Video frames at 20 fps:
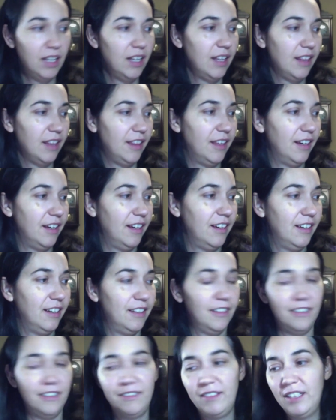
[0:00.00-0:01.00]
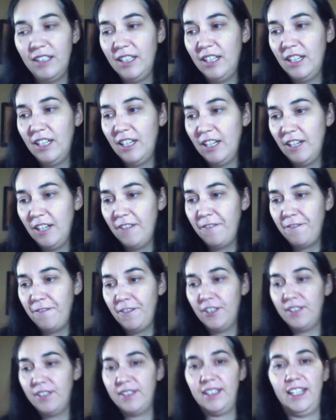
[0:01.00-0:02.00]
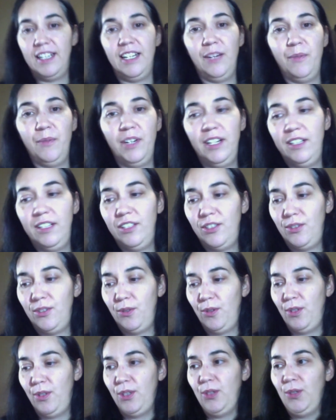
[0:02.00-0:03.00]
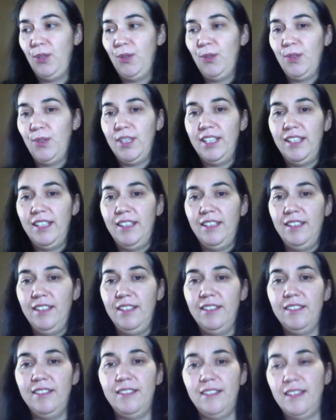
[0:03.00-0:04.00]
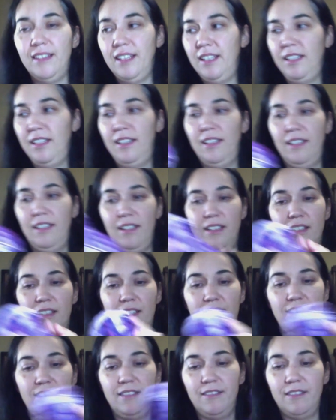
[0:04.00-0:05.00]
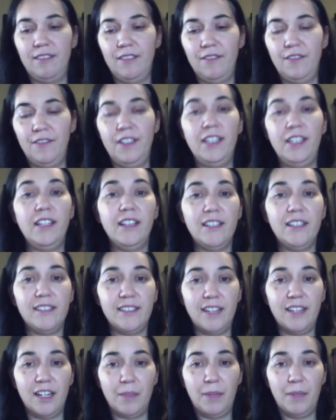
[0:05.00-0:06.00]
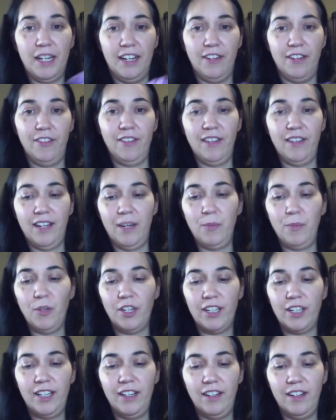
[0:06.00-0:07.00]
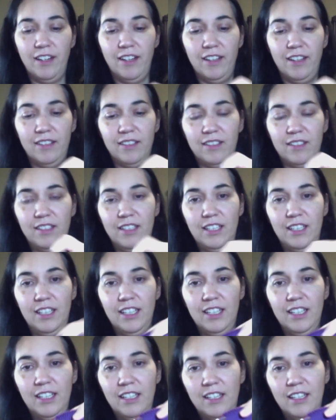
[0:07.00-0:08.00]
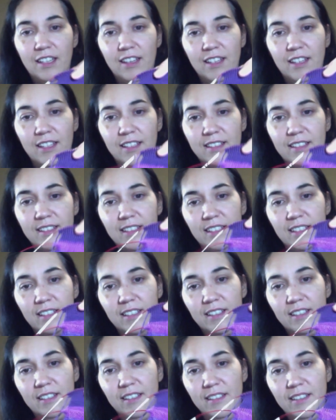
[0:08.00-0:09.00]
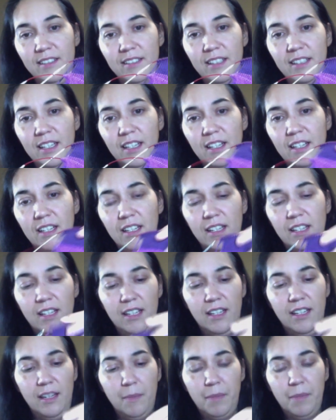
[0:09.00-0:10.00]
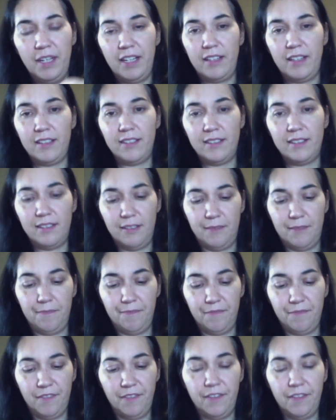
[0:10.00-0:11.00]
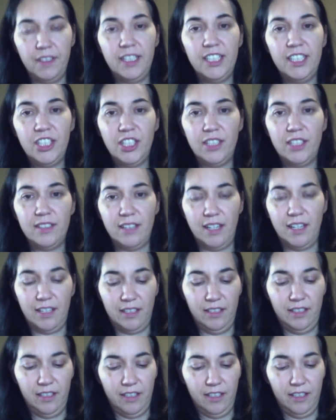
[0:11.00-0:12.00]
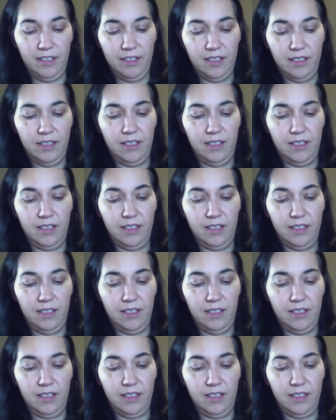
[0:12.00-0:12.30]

The first thing I wanted to show you is the vanilla sock pattern that I'm working on. This is Knit Picks Felici sock yarn,